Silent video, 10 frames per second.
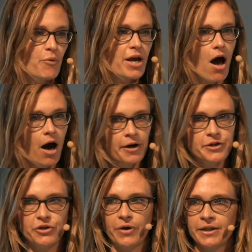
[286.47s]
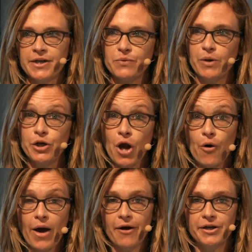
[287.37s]
we are doing this, we
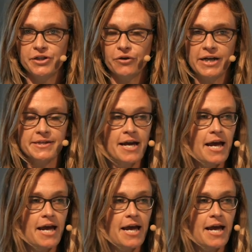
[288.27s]
know how to do this.